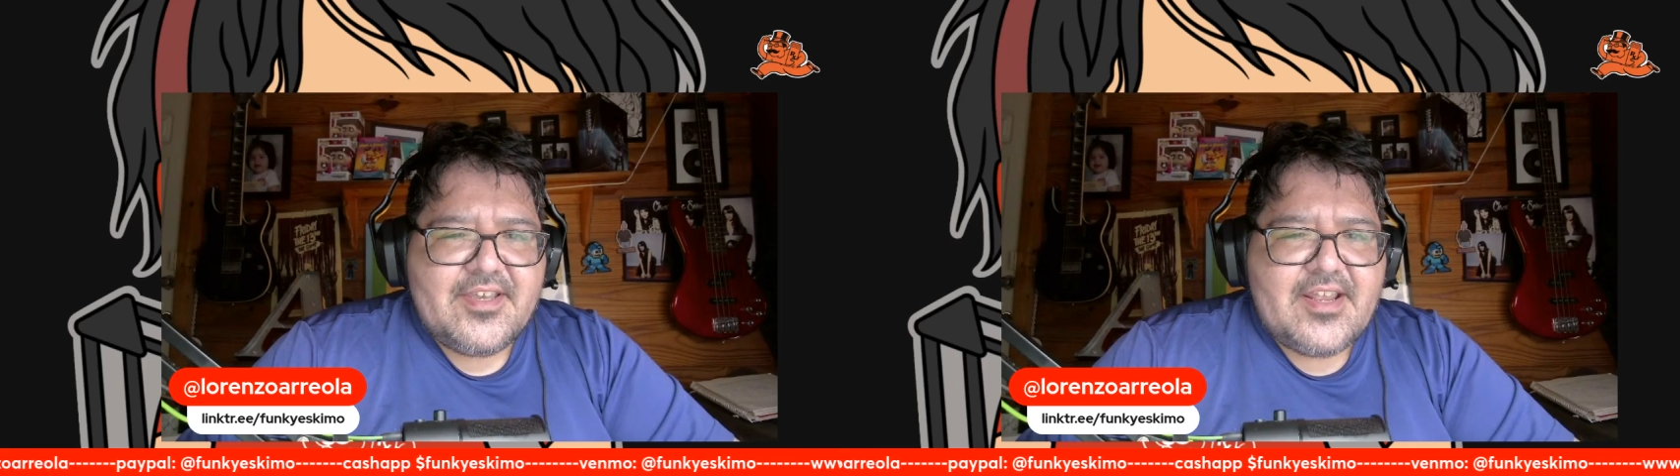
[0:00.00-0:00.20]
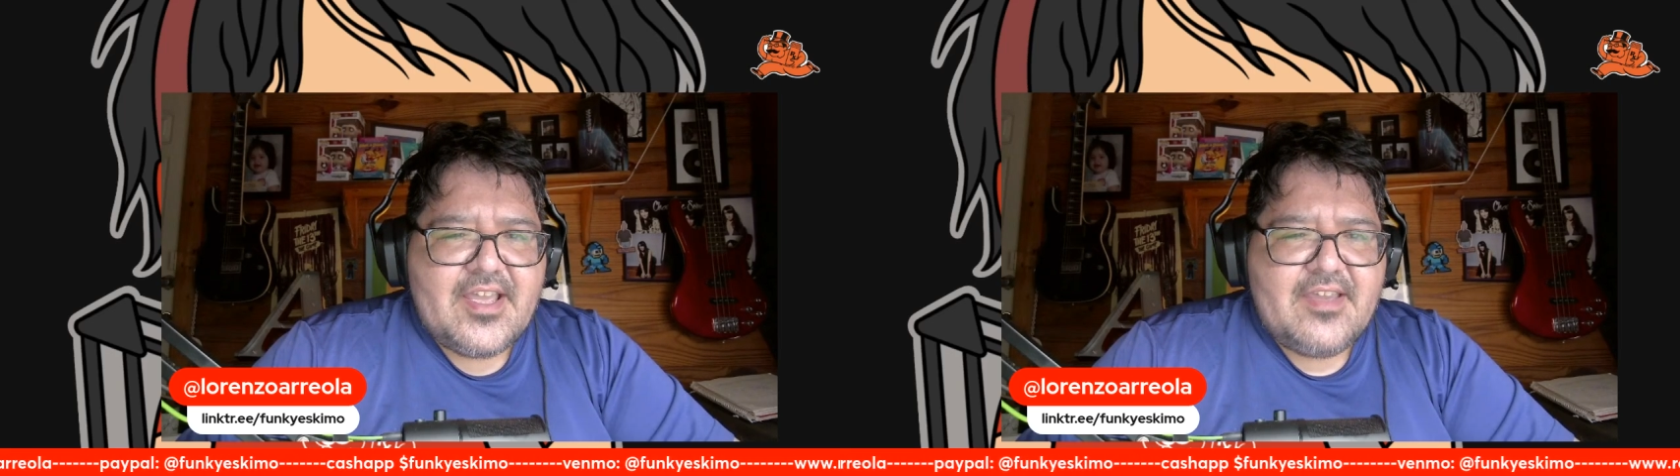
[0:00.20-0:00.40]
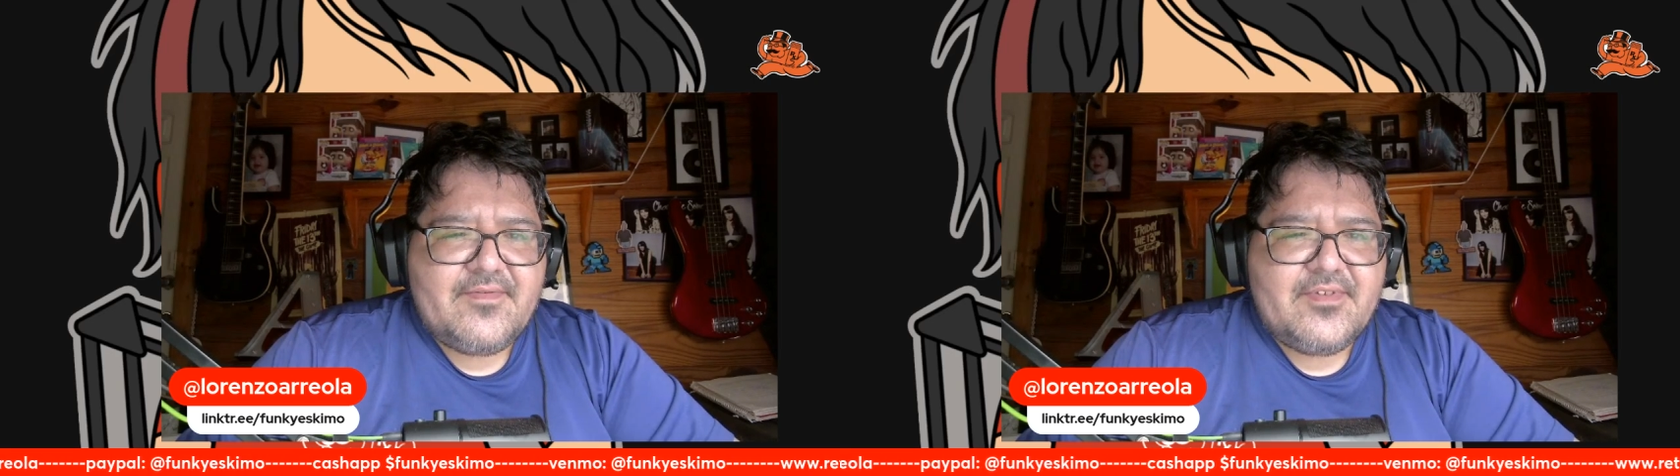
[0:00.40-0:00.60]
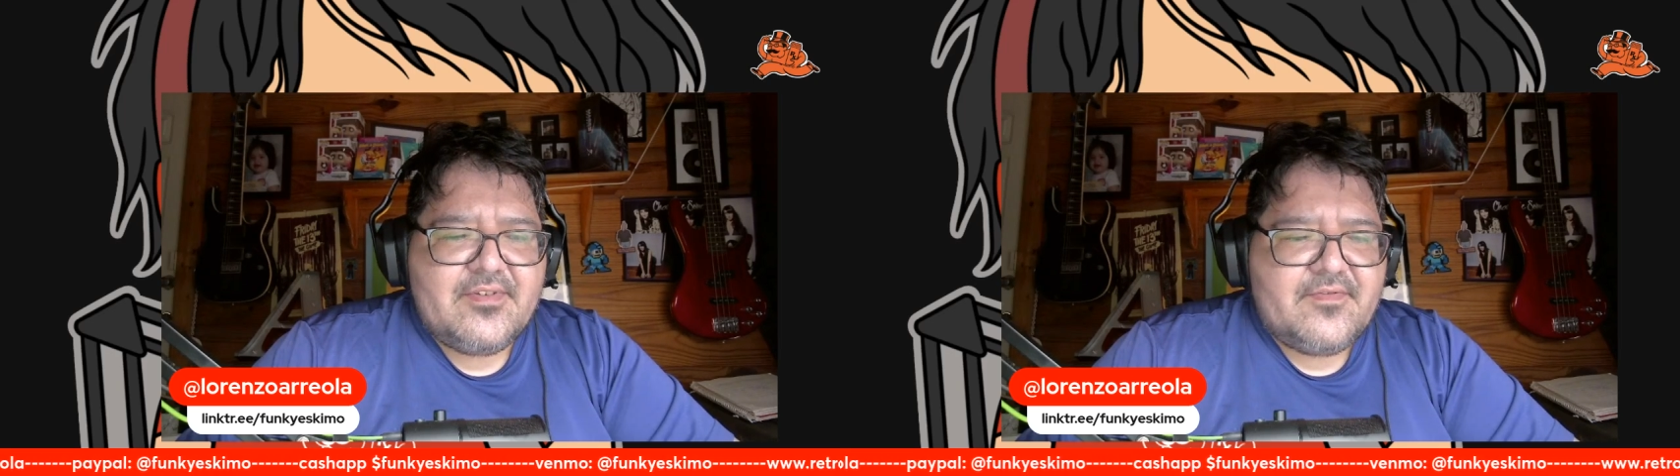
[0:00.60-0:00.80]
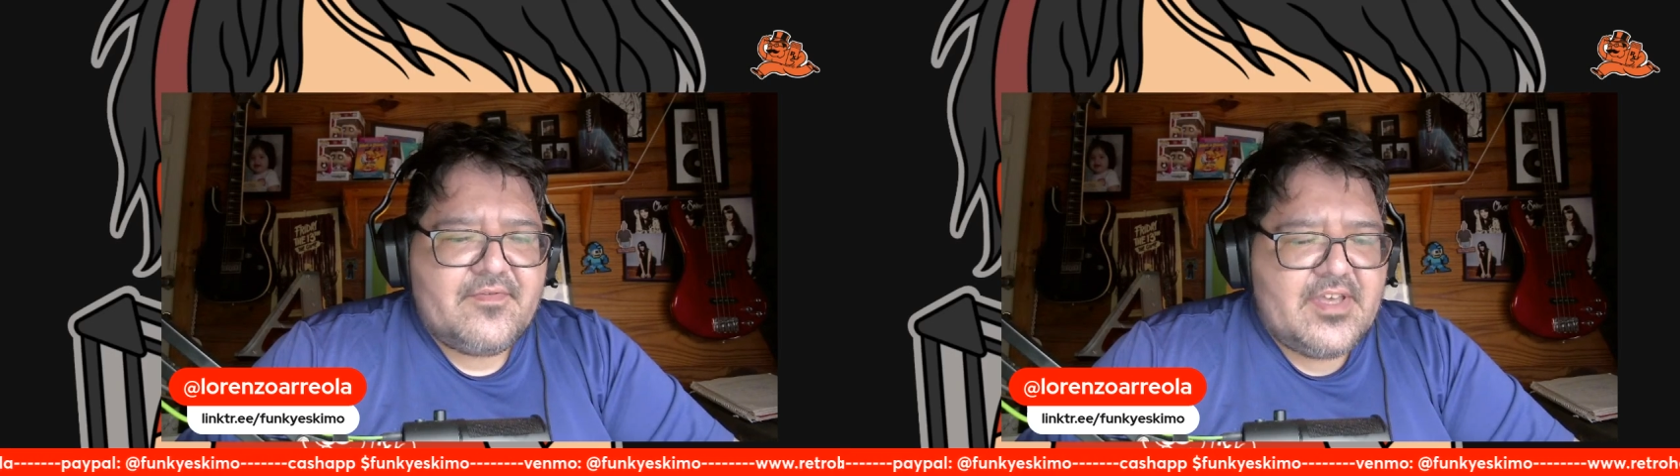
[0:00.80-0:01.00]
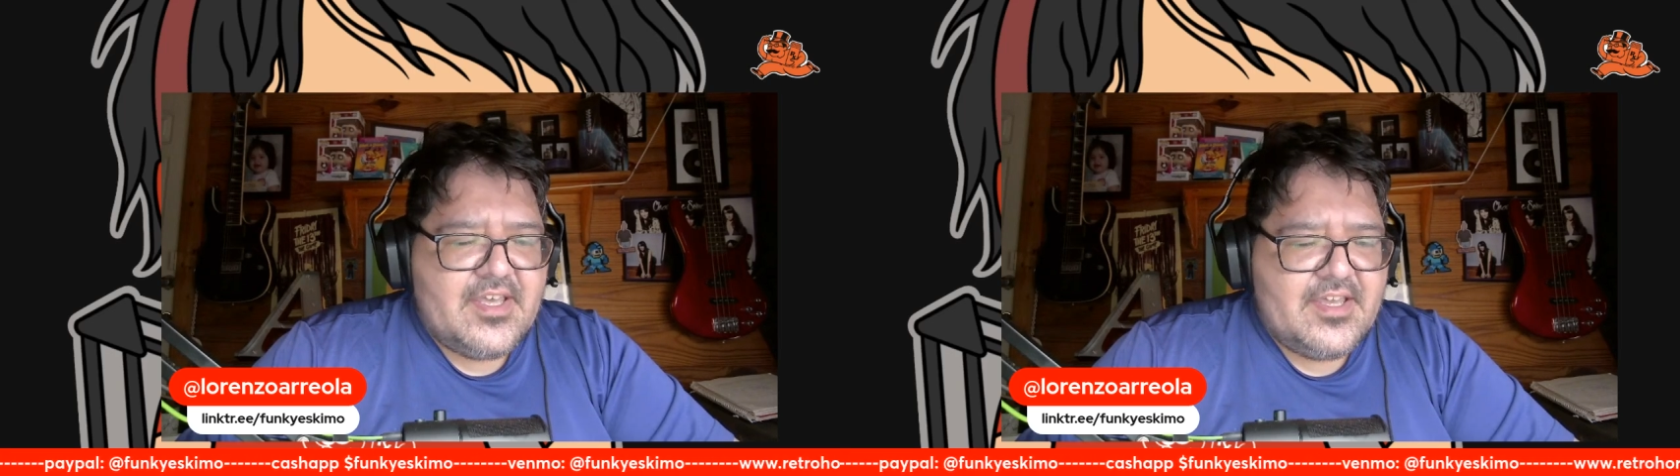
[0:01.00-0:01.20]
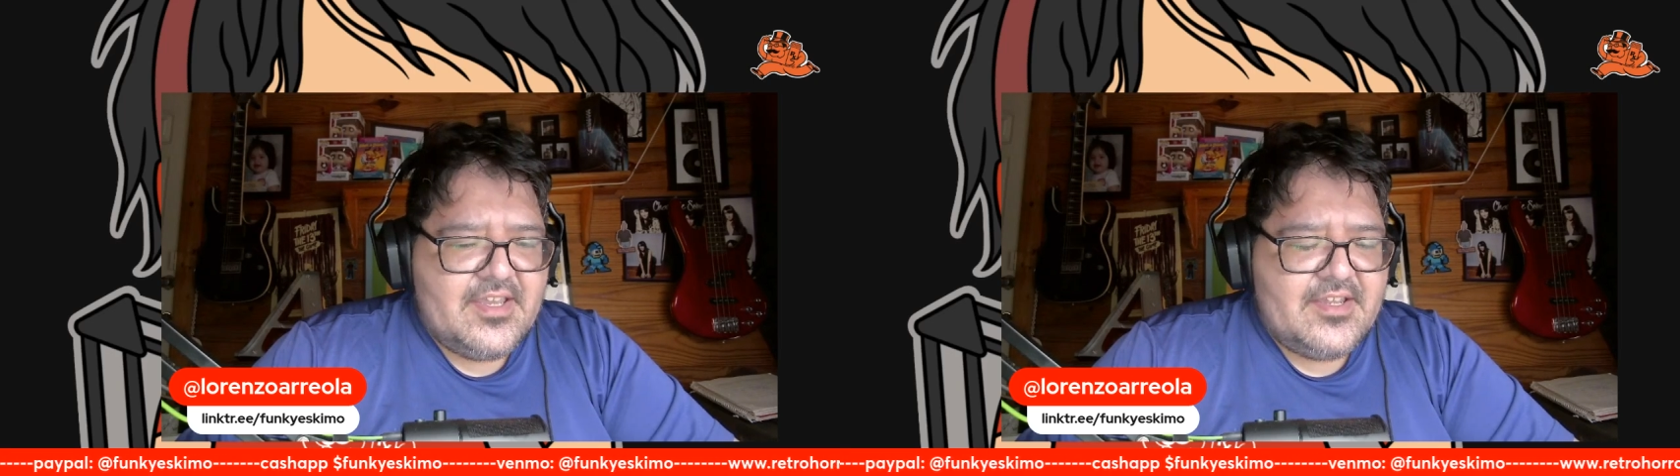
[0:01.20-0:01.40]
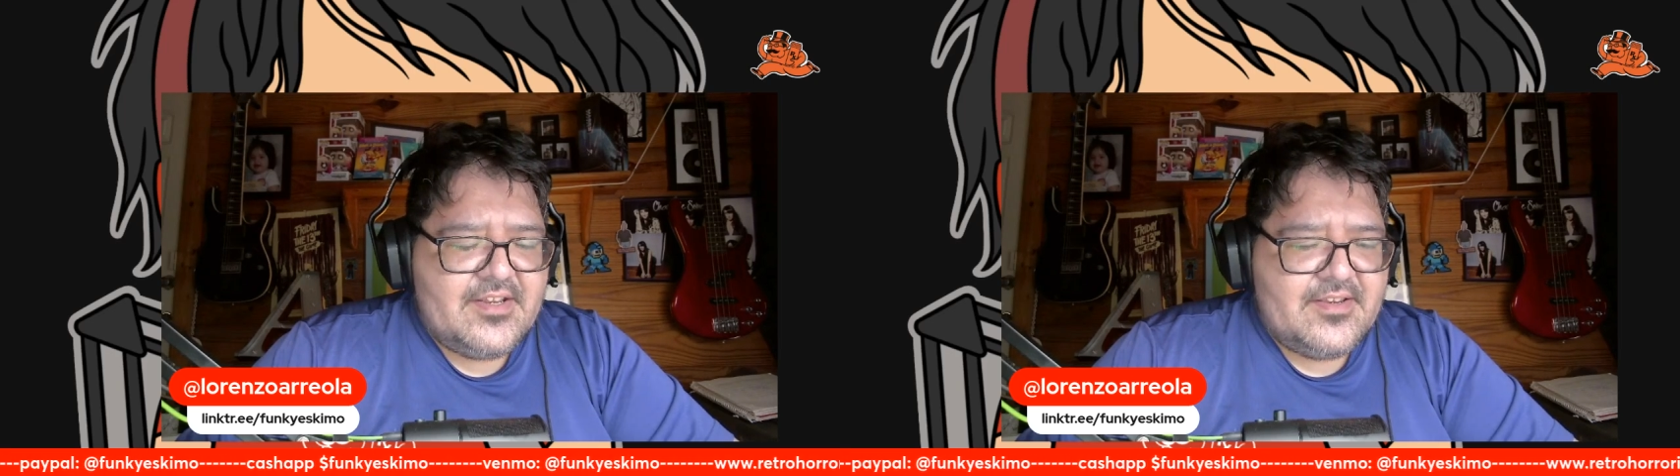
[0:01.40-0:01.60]
And I feel
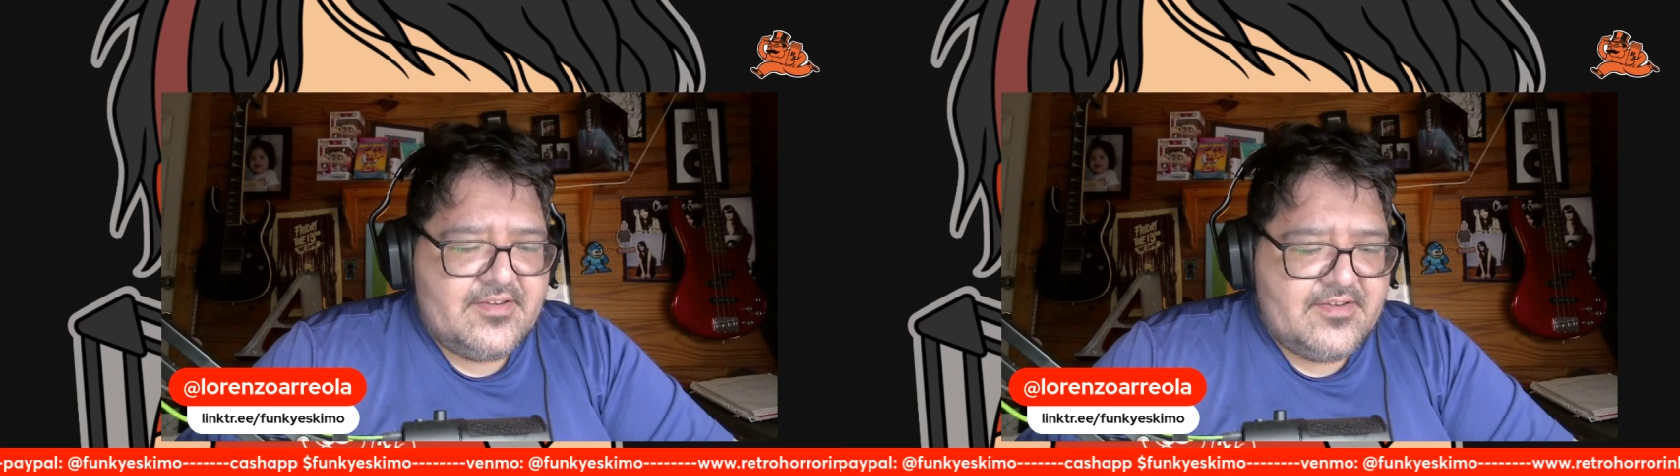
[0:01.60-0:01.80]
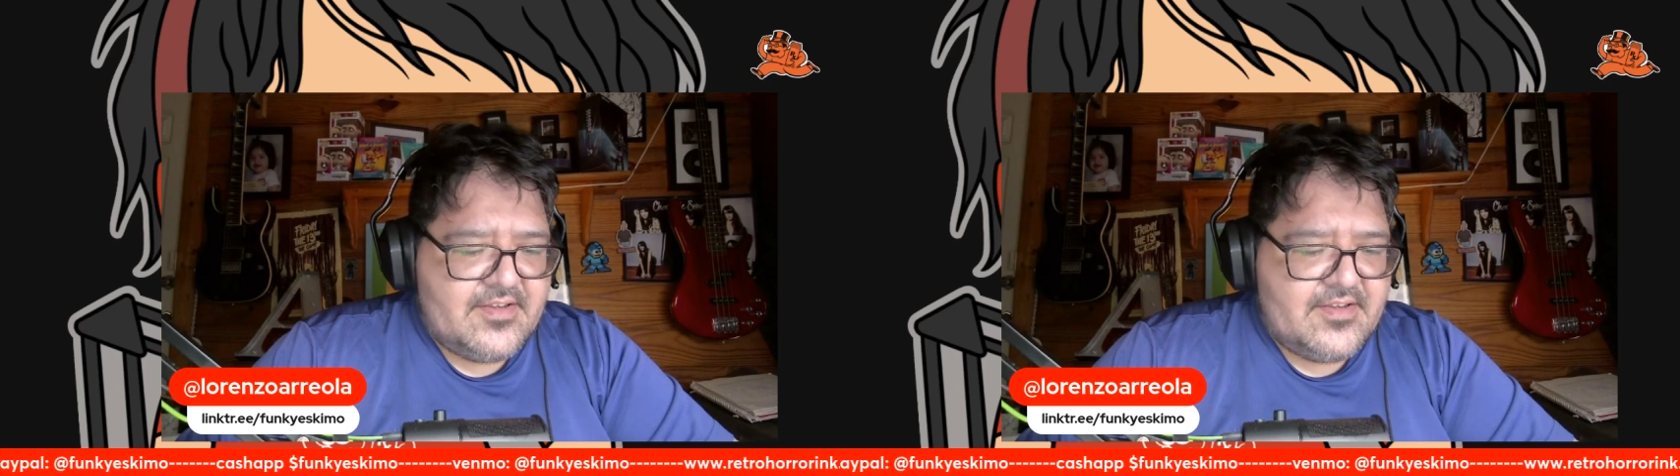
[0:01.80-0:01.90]
fine.